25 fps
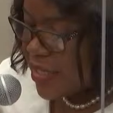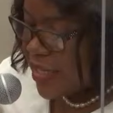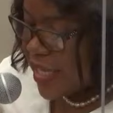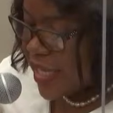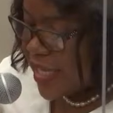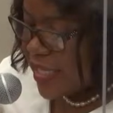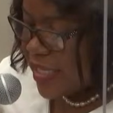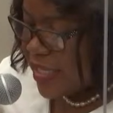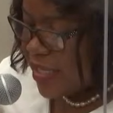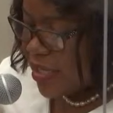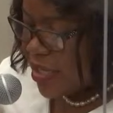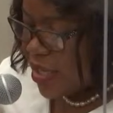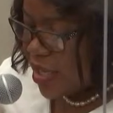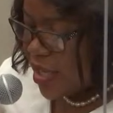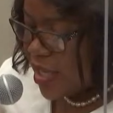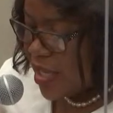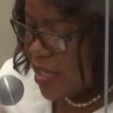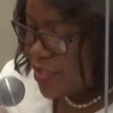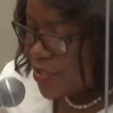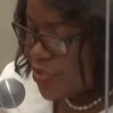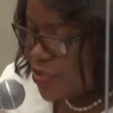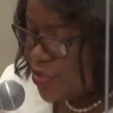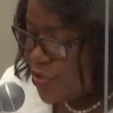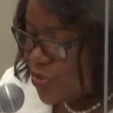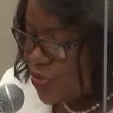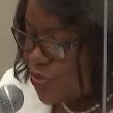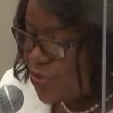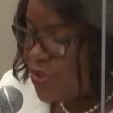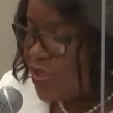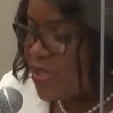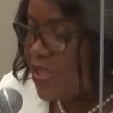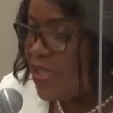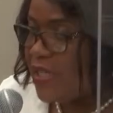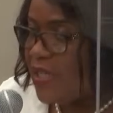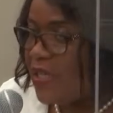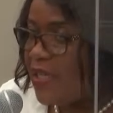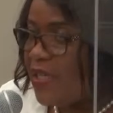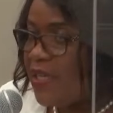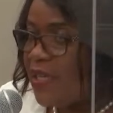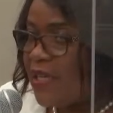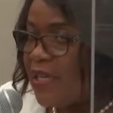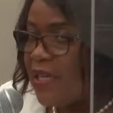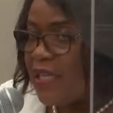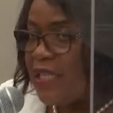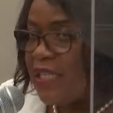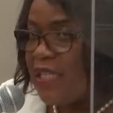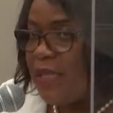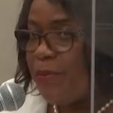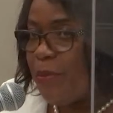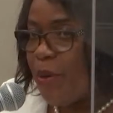any cost to the
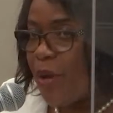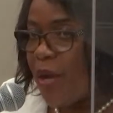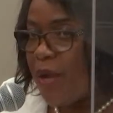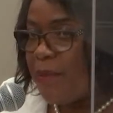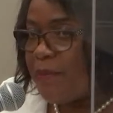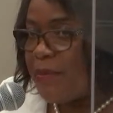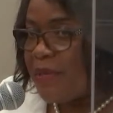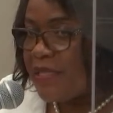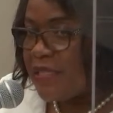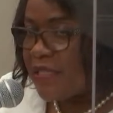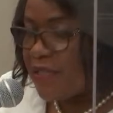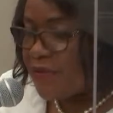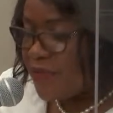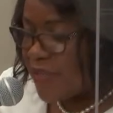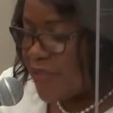Department of